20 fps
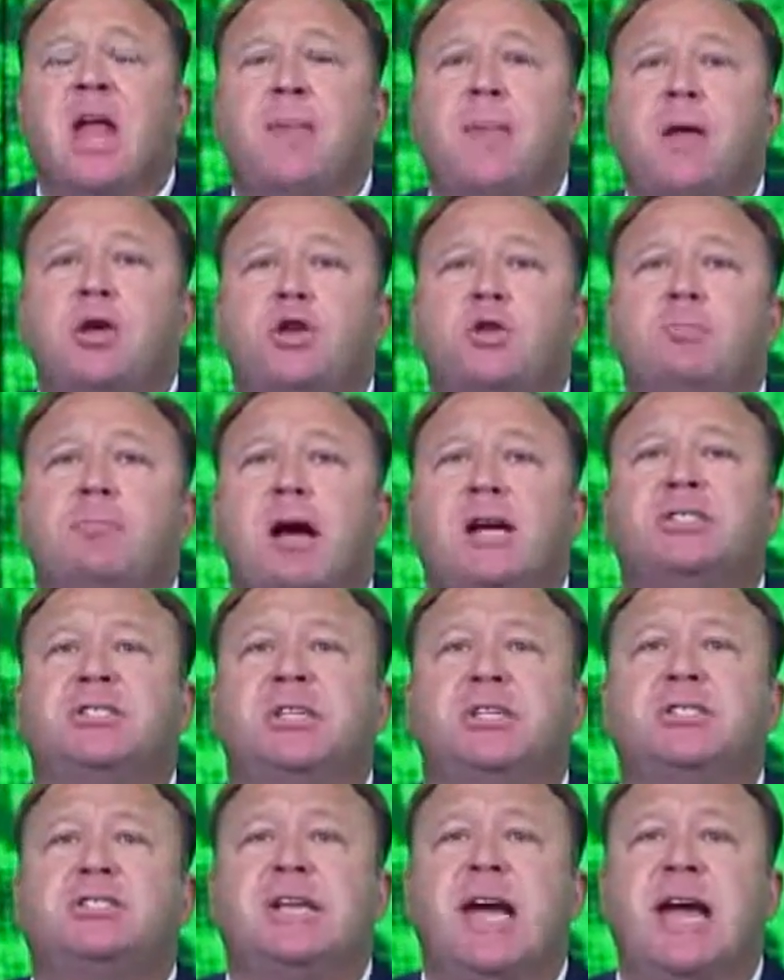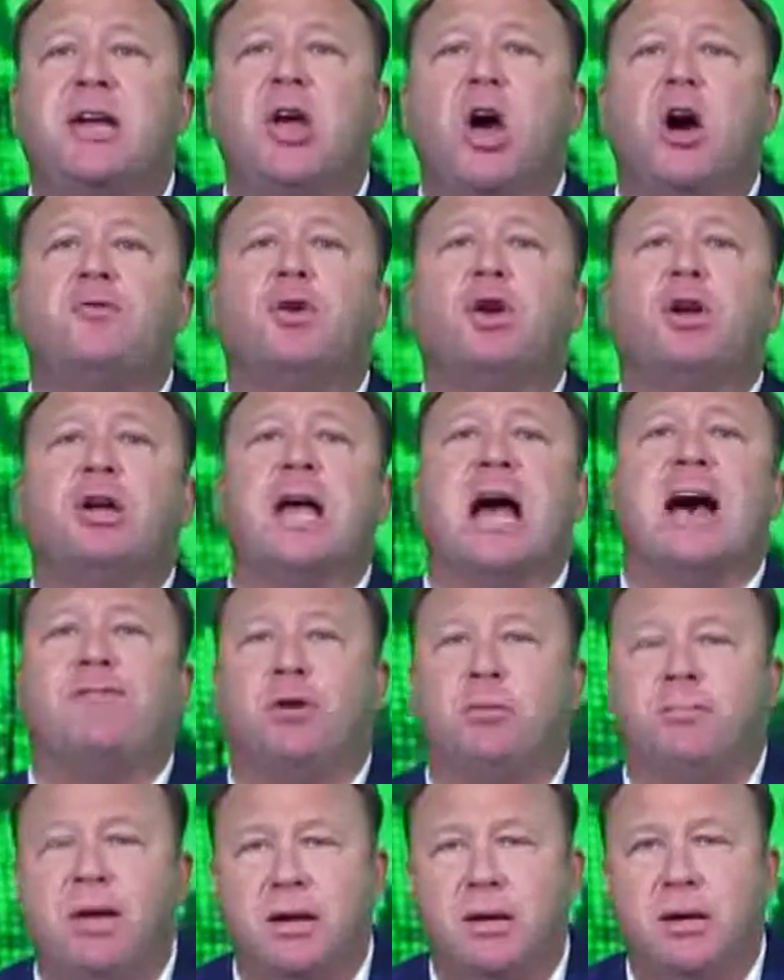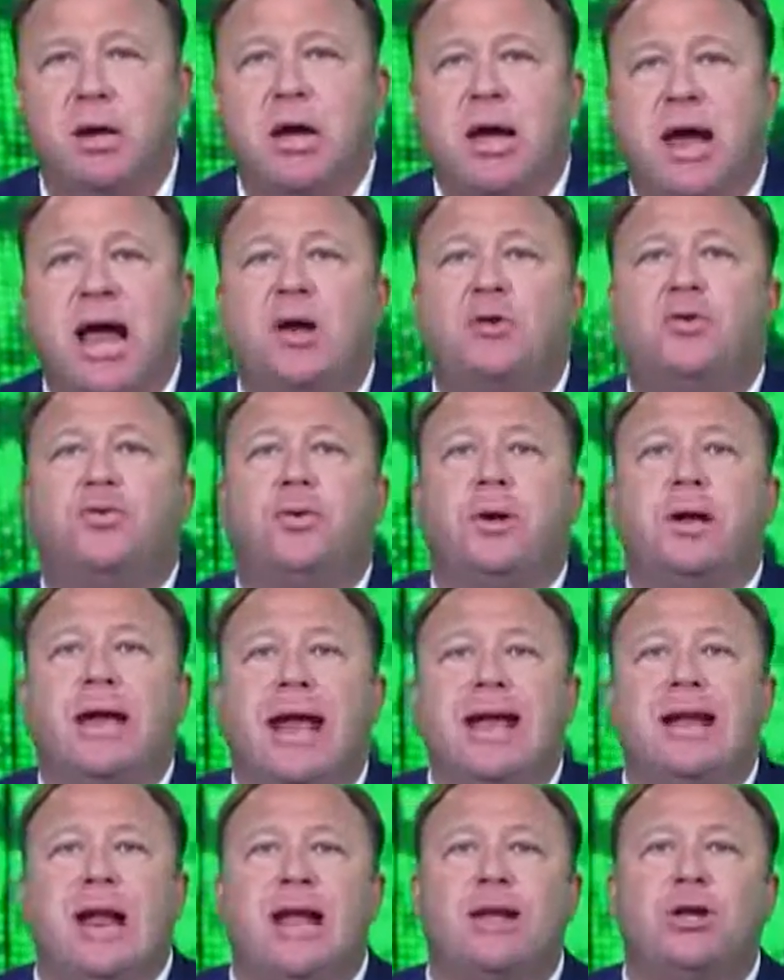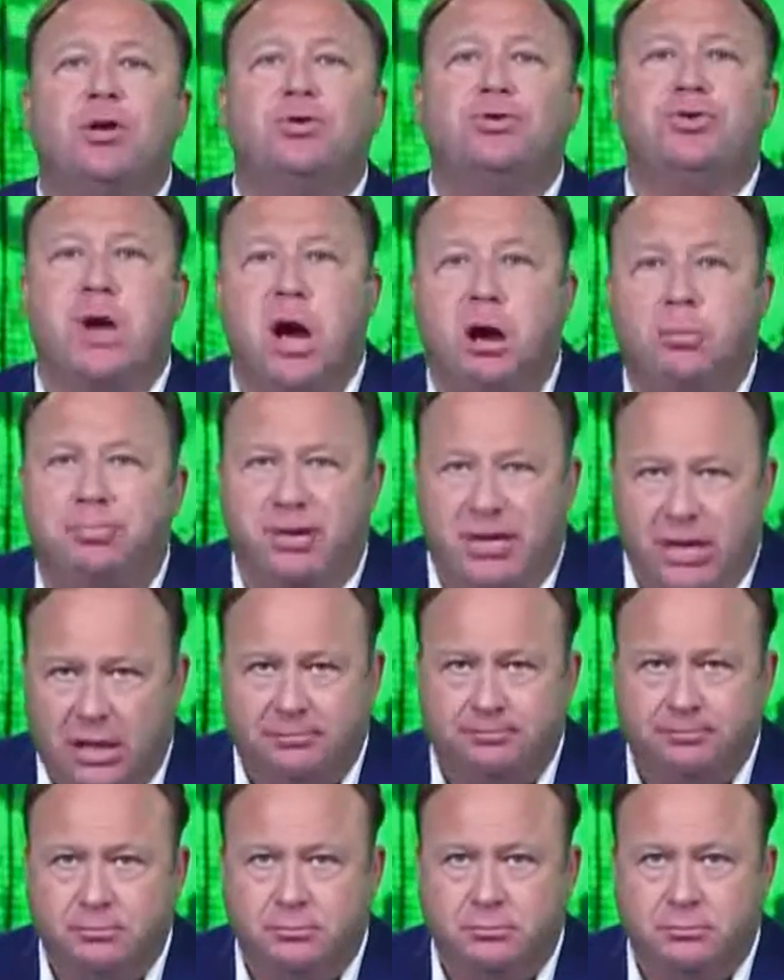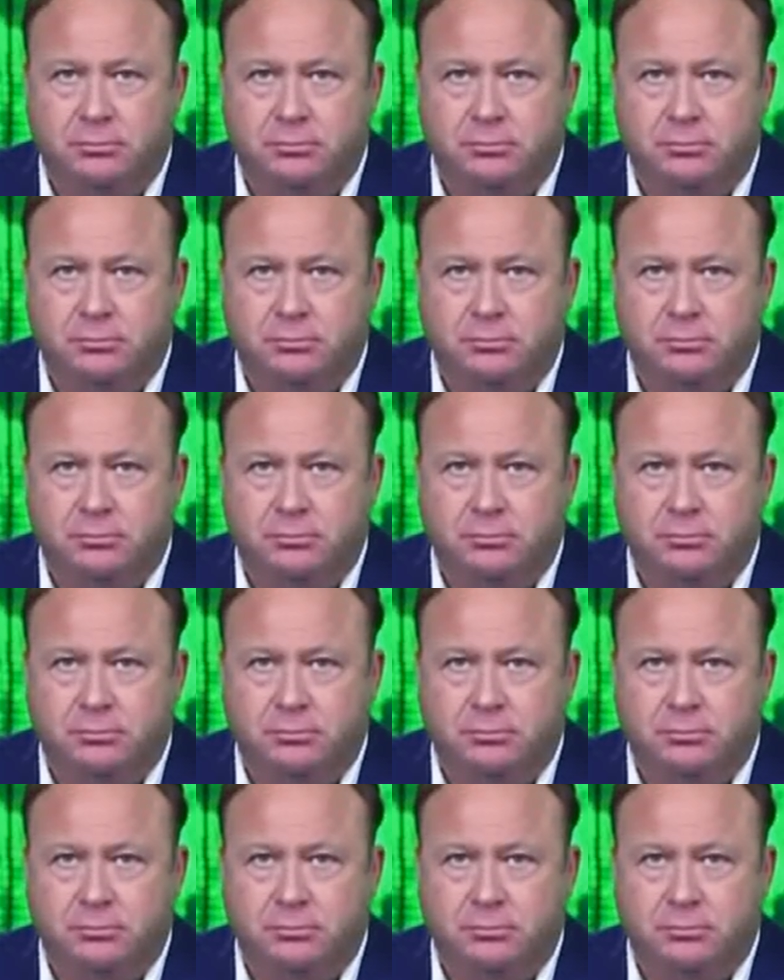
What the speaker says: and that you must then take over government and create a utopia.